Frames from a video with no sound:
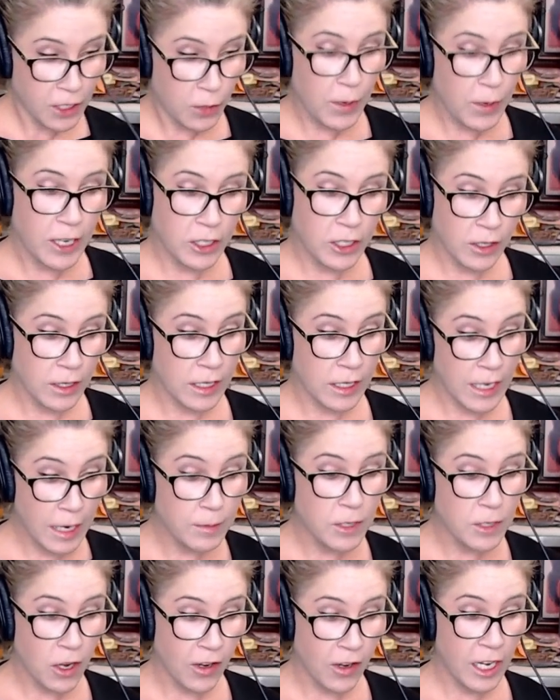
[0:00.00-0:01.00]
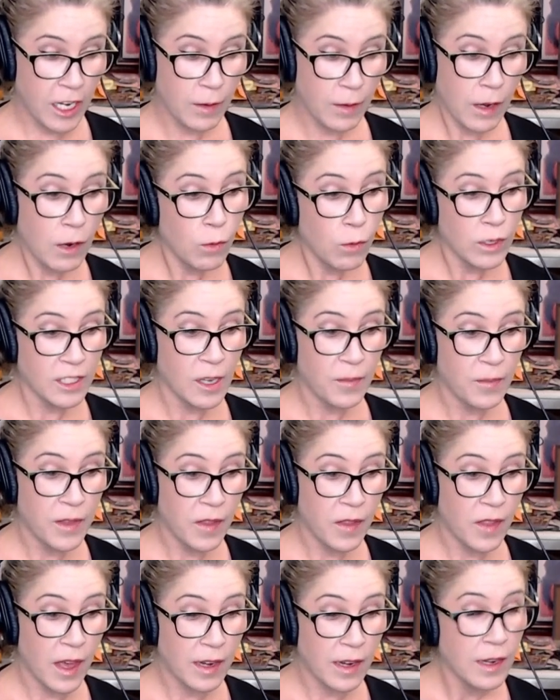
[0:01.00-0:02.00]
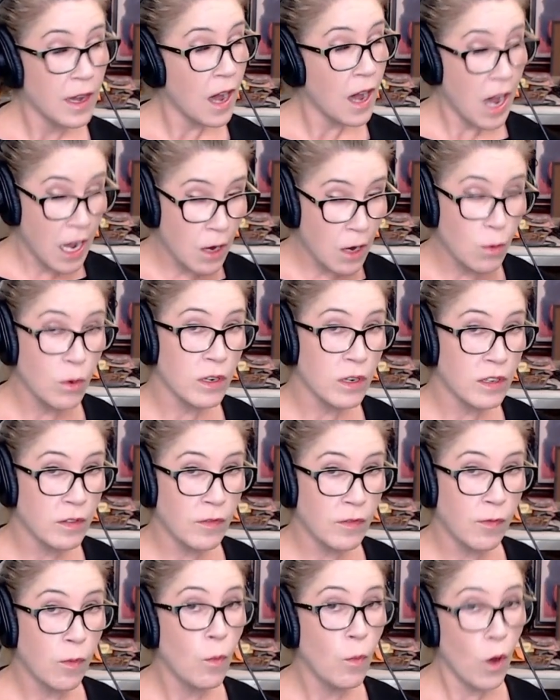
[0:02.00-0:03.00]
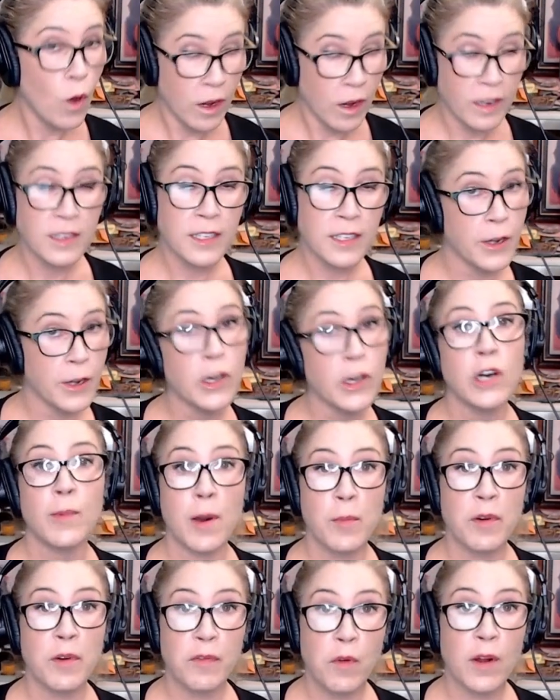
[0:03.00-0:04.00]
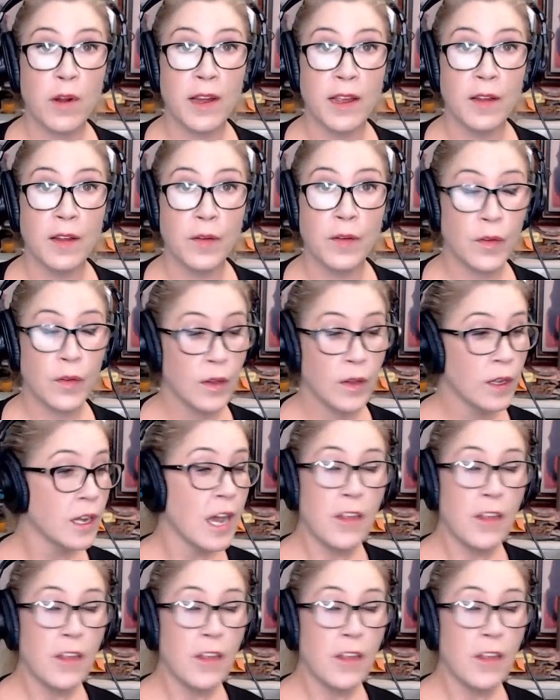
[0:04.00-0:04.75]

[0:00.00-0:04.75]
situation that I'm talking about was something that I would have wanted to know about beforehand.